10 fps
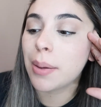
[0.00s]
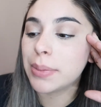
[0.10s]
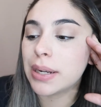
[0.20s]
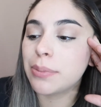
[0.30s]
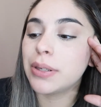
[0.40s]

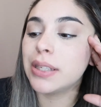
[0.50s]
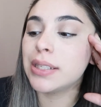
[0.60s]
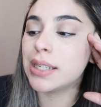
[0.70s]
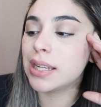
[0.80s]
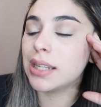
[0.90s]
mean, I'm really
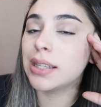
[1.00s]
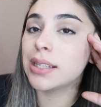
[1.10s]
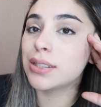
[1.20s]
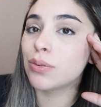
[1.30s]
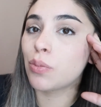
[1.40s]
digging
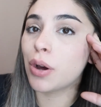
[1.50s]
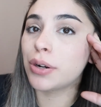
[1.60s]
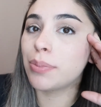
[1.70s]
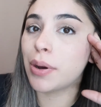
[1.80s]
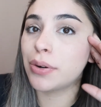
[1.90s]
this
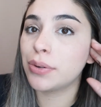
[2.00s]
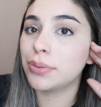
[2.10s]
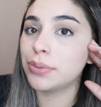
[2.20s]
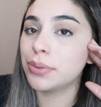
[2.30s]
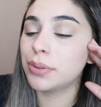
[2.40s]
water
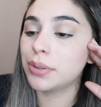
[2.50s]
bottle,